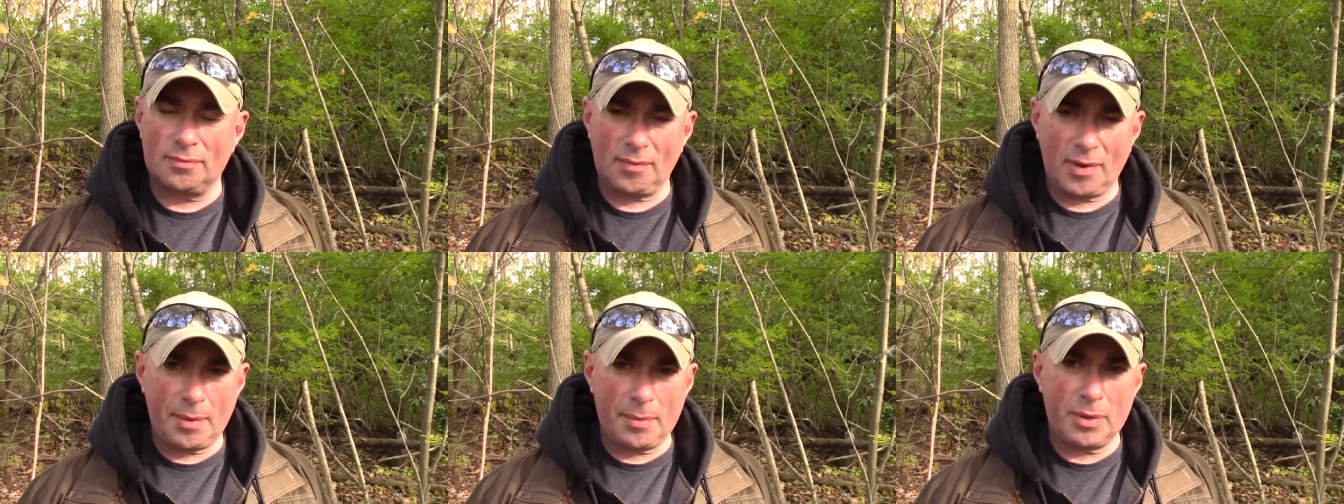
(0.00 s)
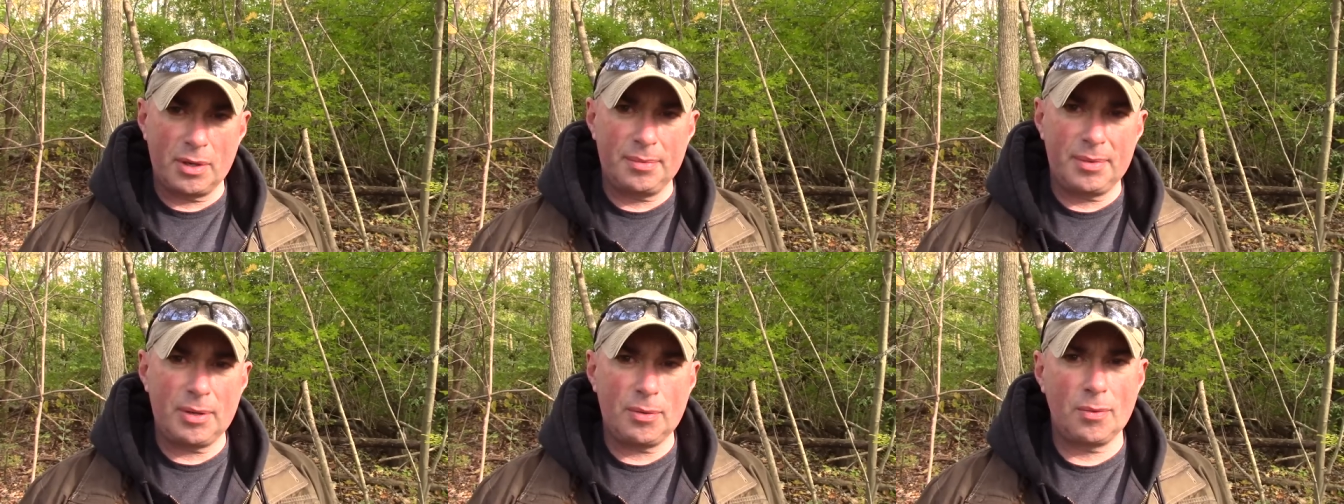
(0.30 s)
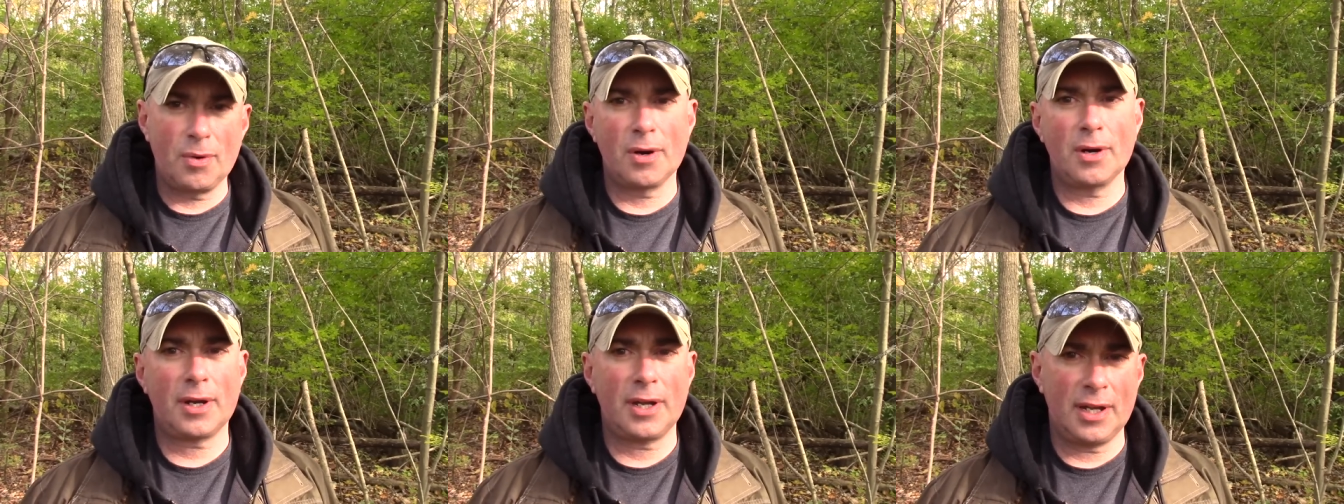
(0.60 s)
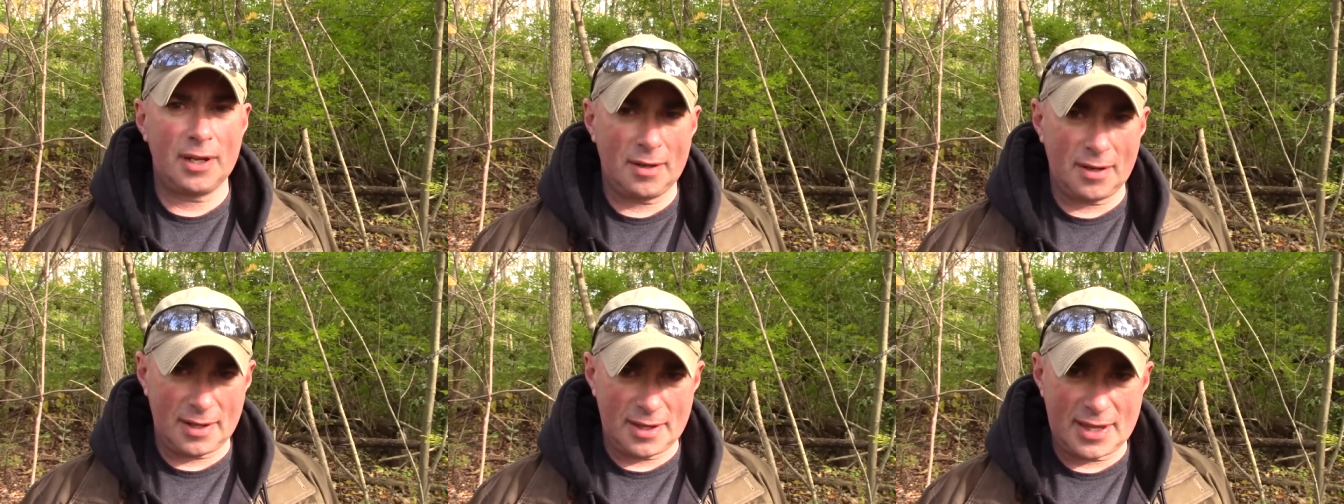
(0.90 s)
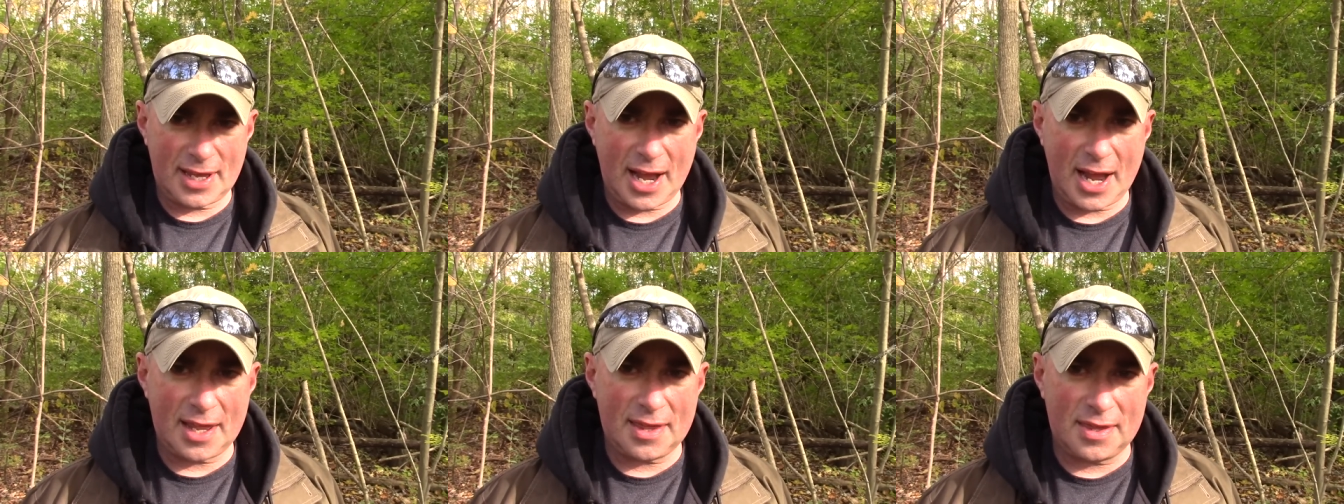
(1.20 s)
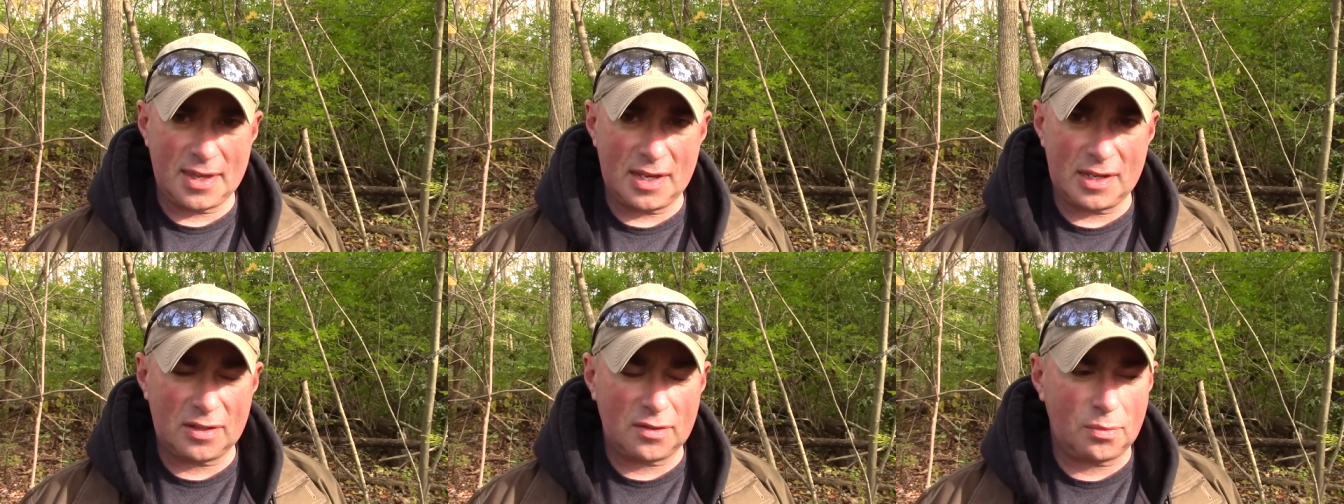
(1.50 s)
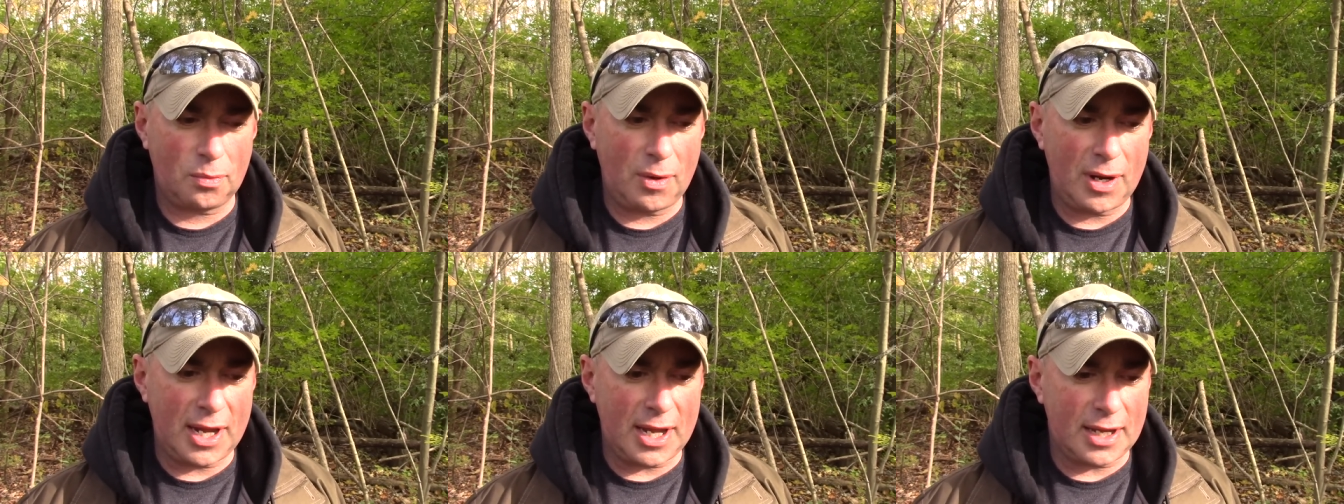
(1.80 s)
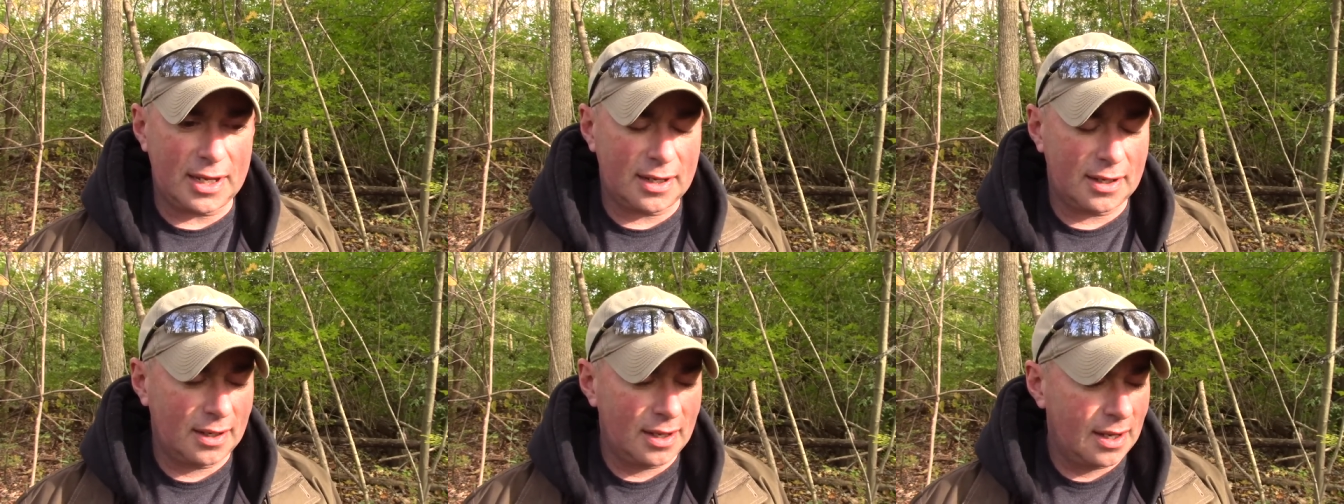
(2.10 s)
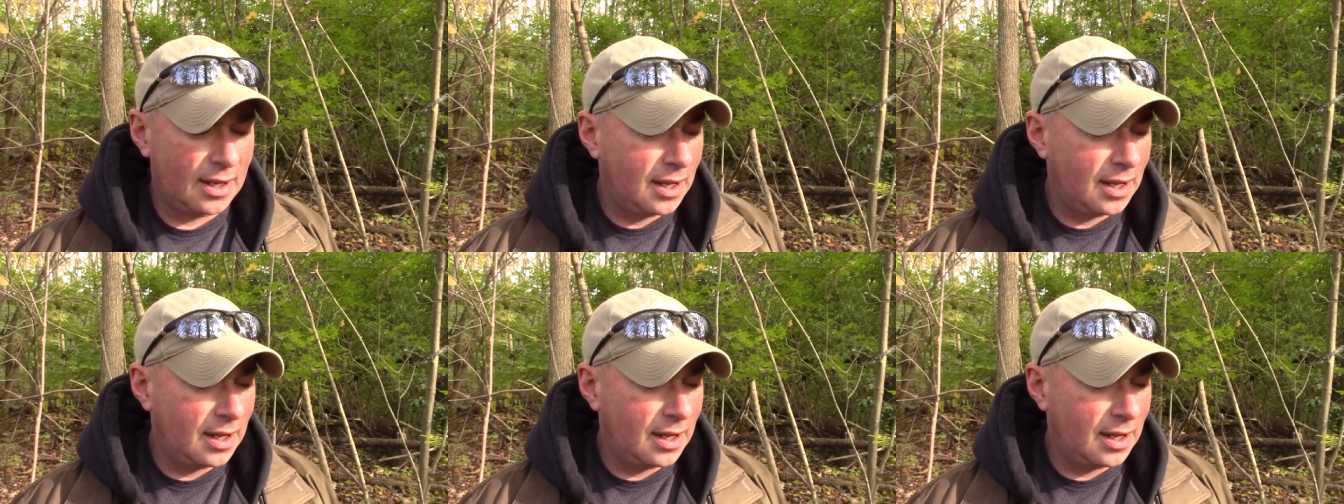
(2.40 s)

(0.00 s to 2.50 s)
I'm going to be working on that this week.